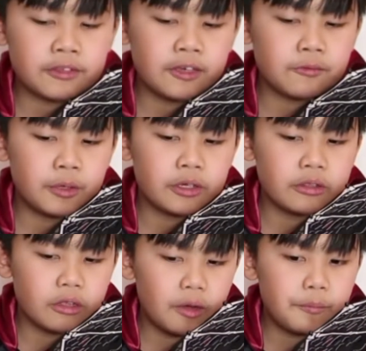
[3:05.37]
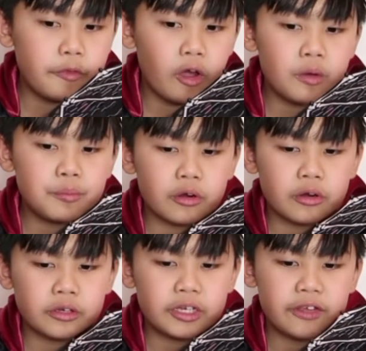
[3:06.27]
teeth but up the upper
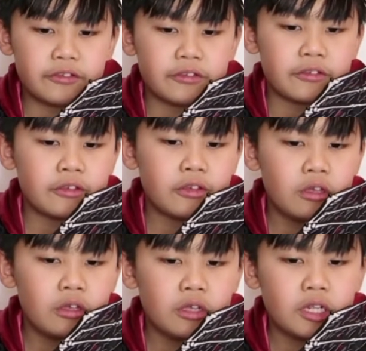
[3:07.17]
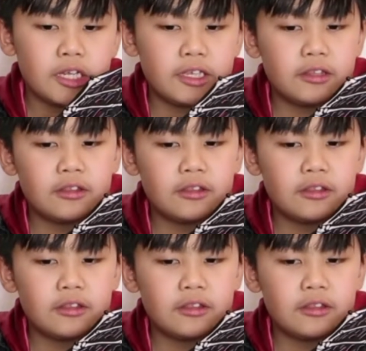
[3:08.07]
yes like